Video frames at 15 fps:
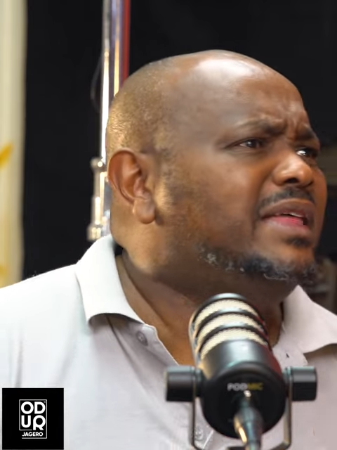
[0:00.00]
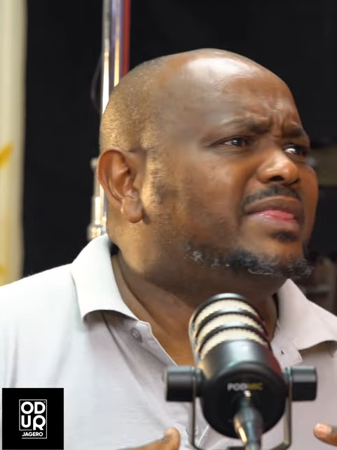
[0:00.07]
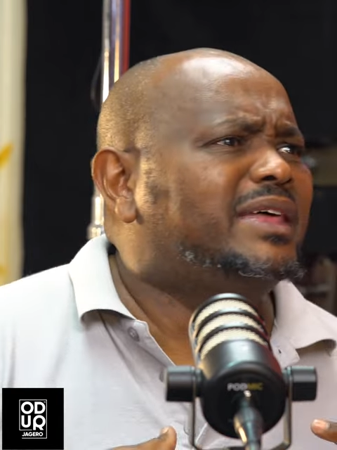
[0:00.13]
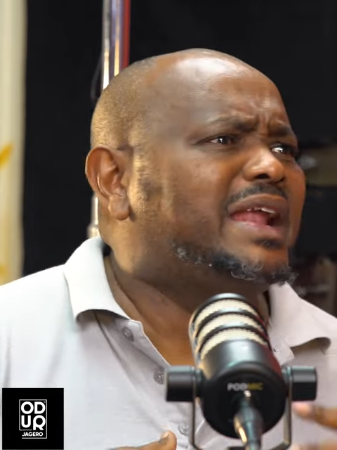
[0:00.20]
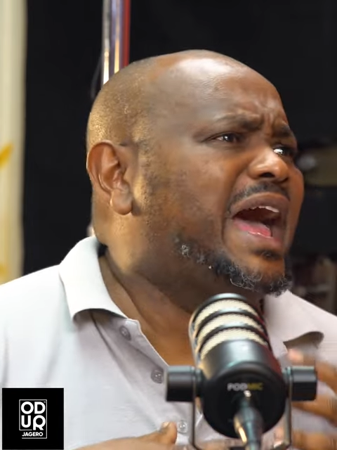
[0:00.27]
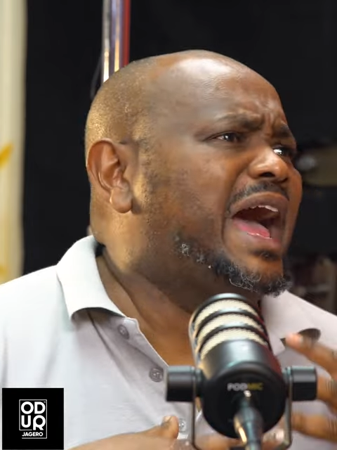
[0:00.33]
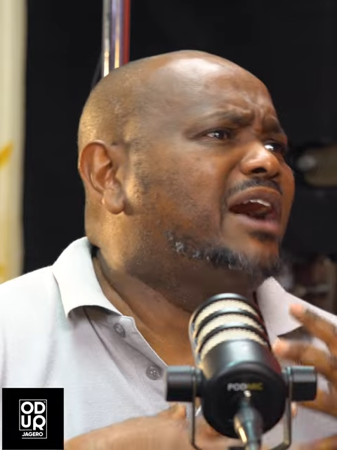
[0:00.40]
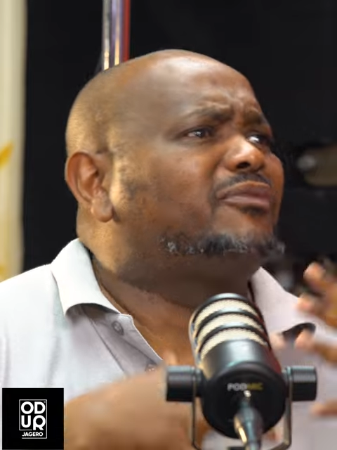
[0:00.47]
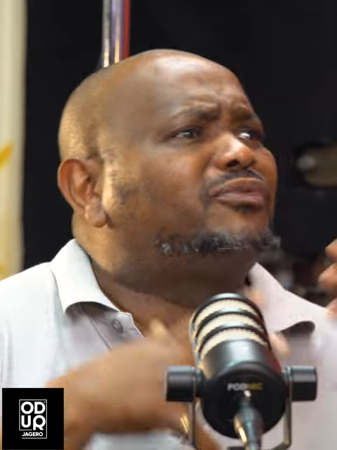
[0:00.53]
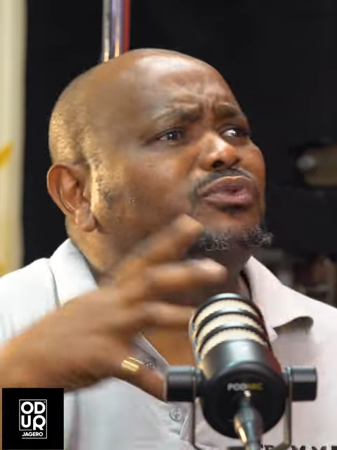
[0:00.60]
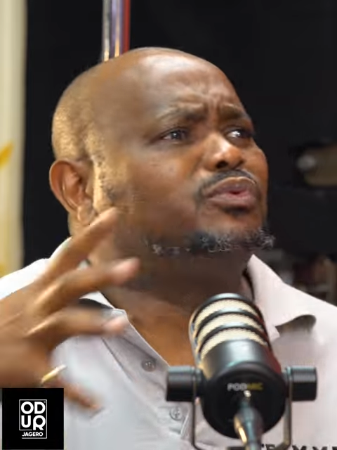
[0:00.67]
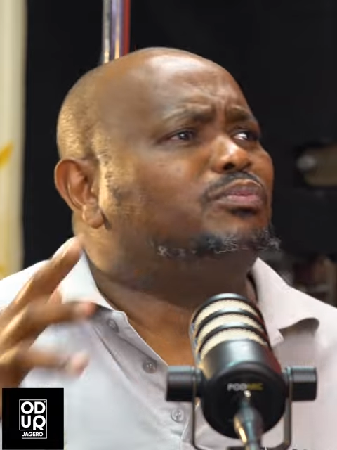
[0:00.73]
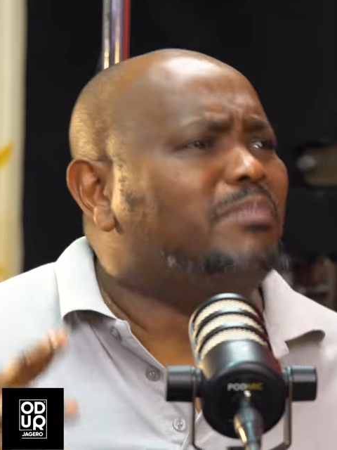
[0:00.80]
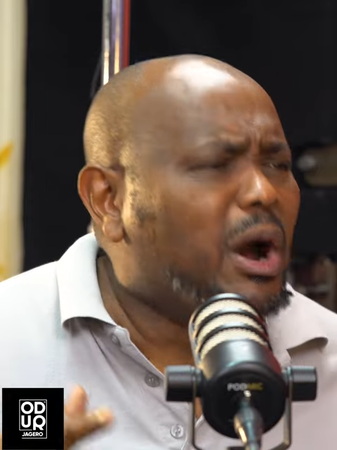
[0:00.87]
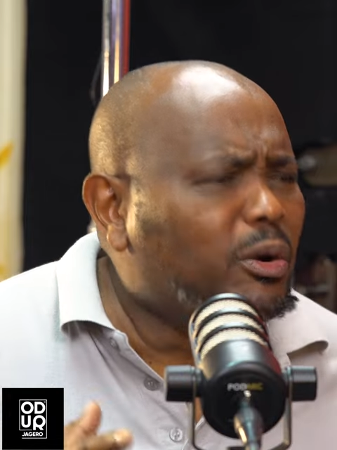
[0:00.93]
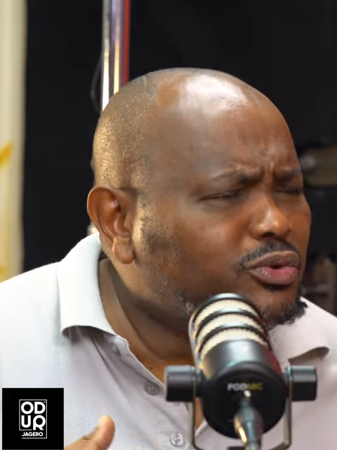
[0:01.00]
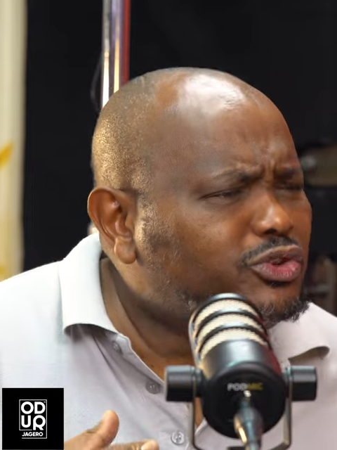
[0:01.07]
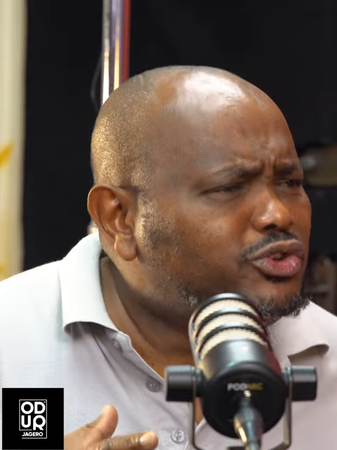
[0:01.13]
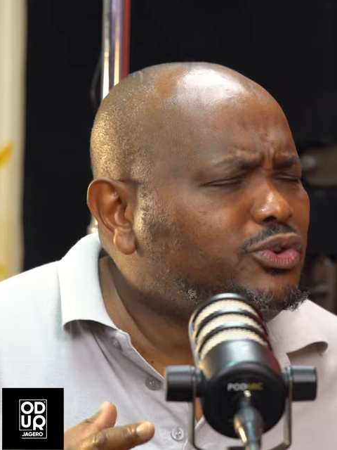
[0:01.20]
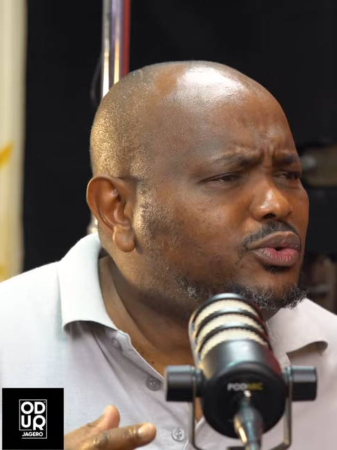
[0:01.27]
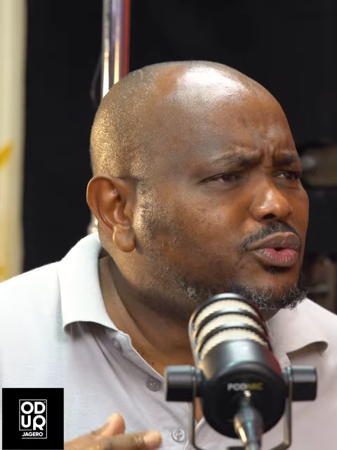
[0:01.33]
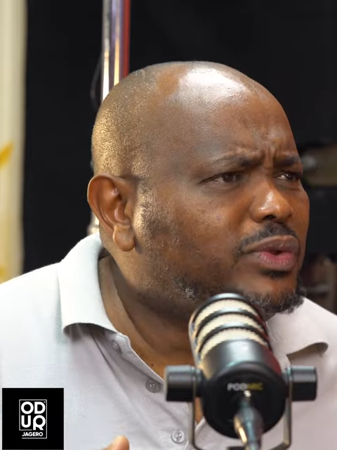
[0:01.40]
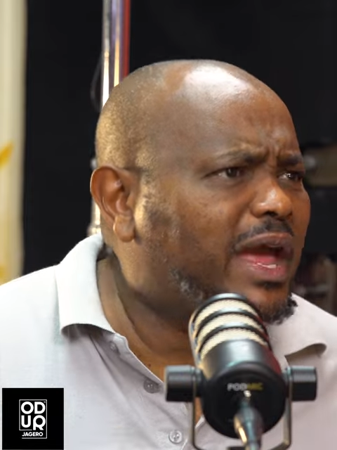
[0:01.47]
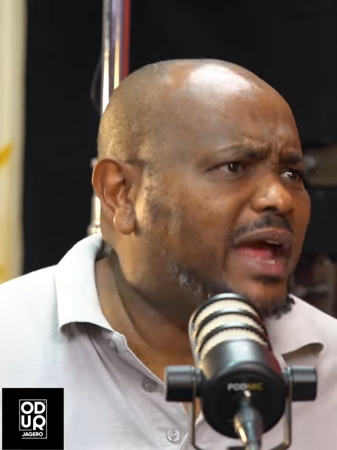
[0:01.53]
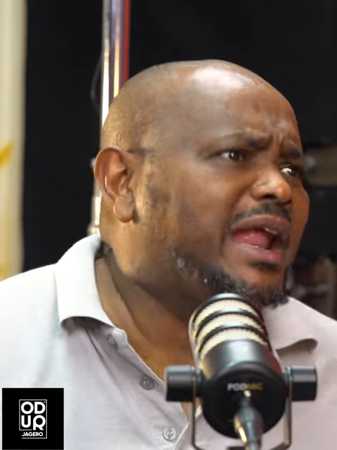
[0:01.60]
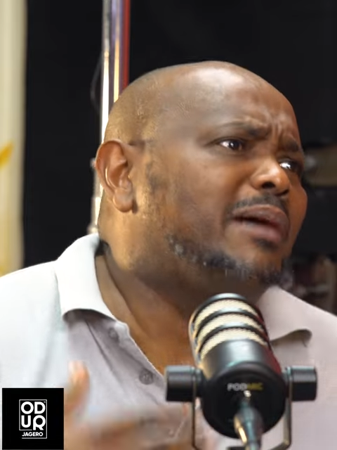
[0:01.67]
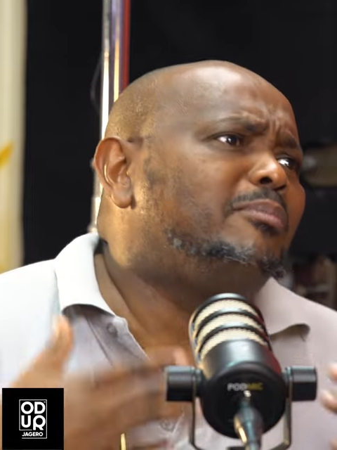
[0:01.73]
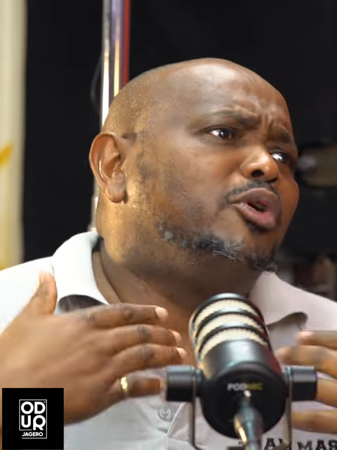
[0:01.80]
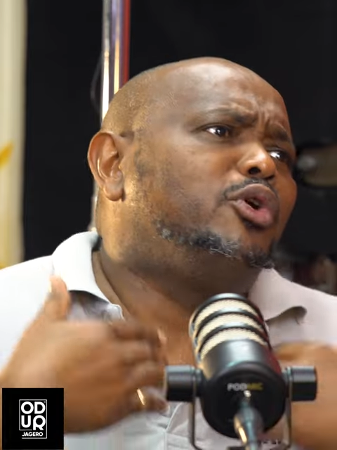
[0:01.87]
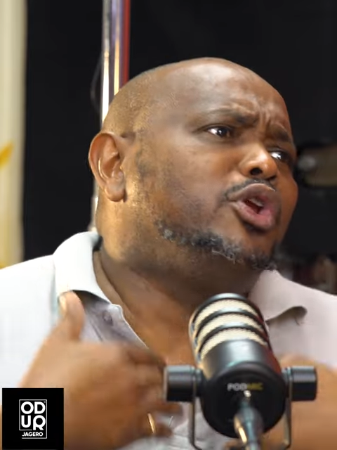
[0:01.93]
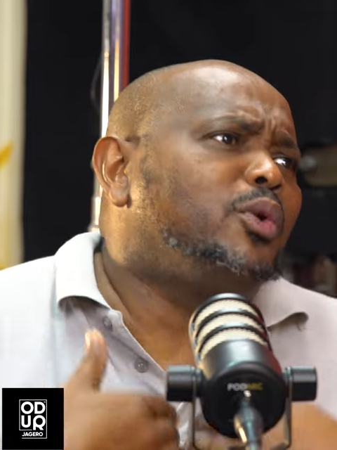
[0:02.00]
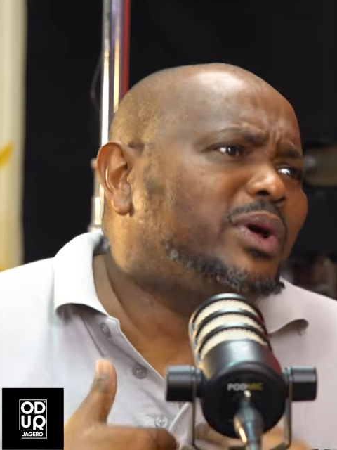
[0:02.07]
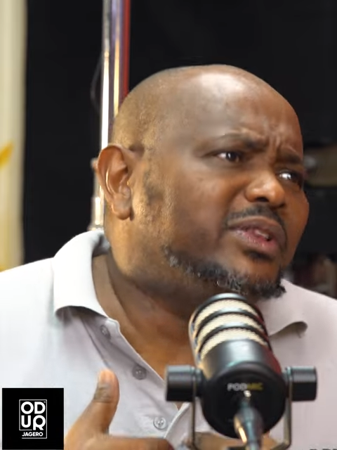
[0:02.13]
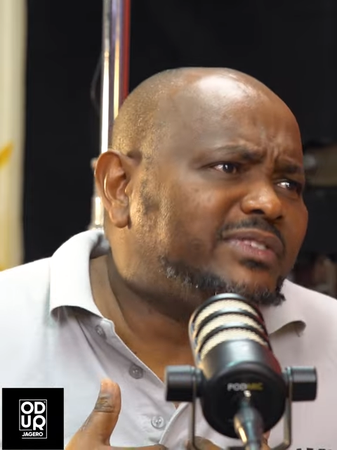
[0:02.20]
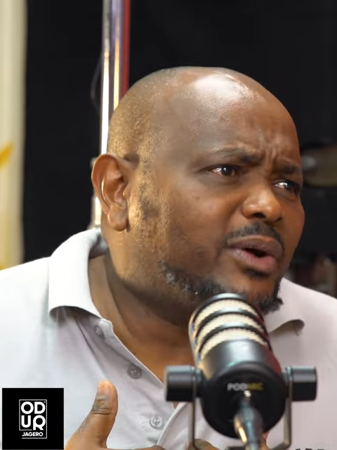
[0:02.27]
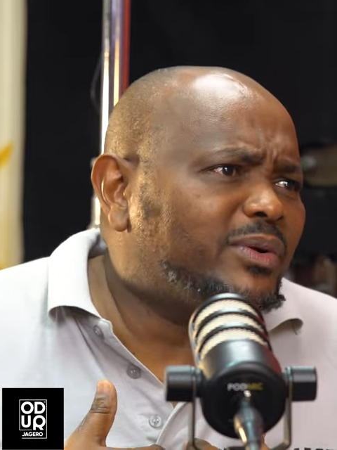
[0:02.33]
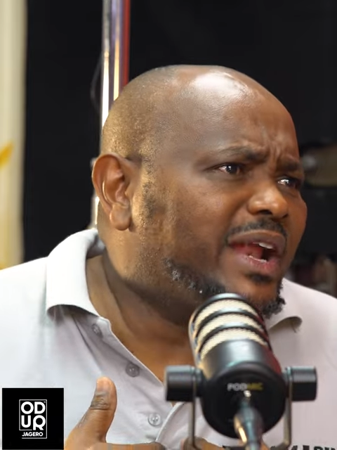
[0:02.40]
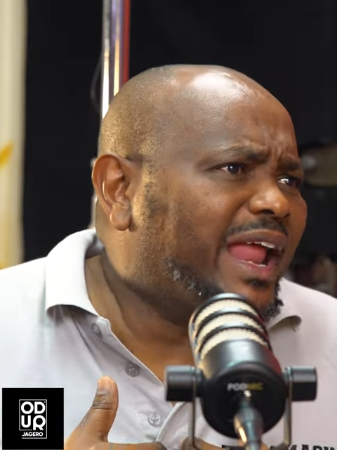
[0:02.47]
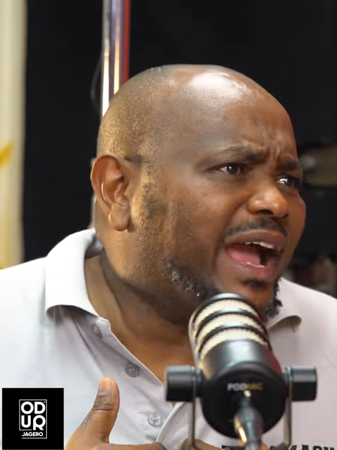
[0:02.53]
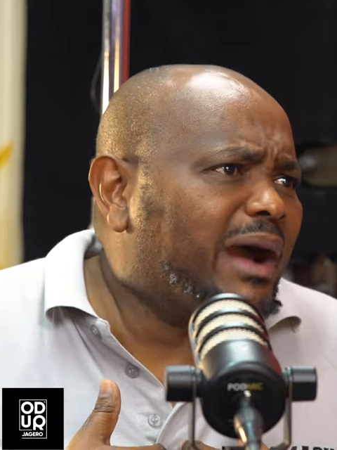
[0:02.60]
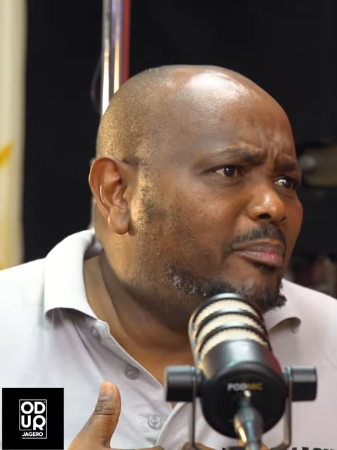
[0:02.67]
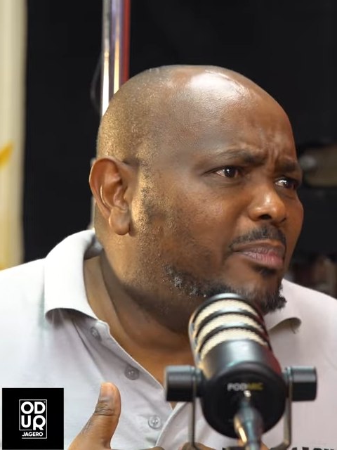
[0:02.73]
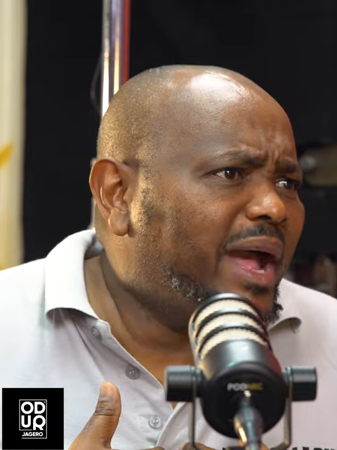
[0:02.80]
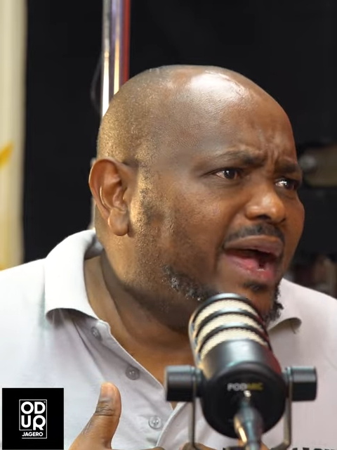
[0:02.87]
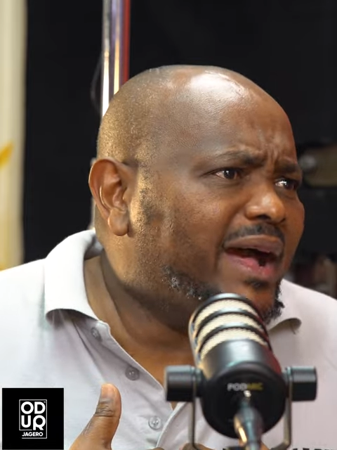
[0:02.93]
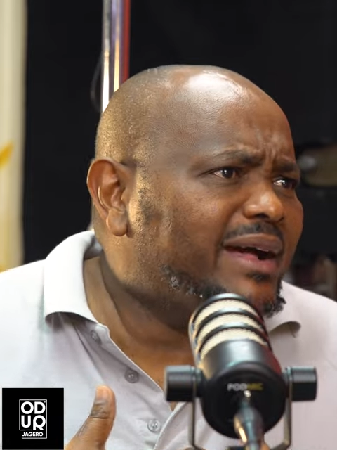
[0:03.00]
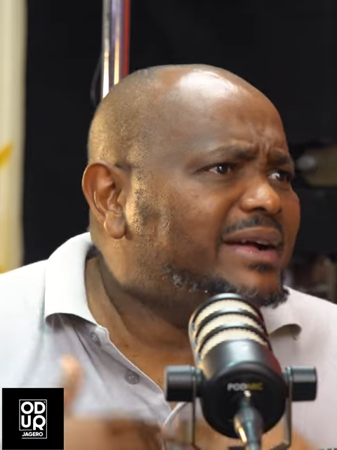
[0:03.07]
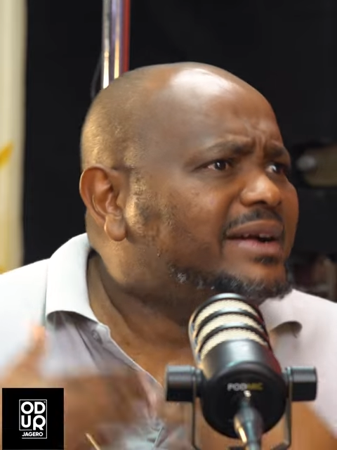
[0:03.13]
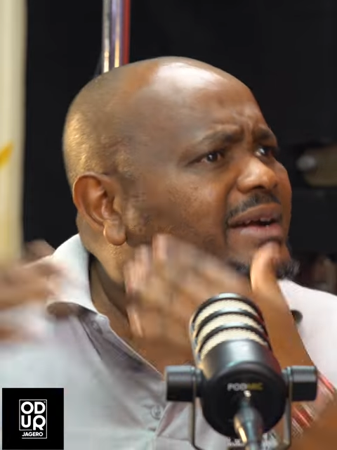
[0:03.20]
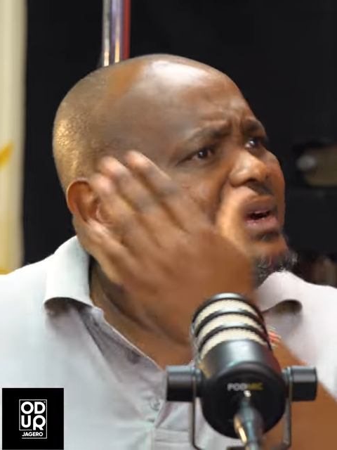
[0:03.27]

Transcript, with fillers: Then I have to mount you, and I'm the only one sounding like a bear.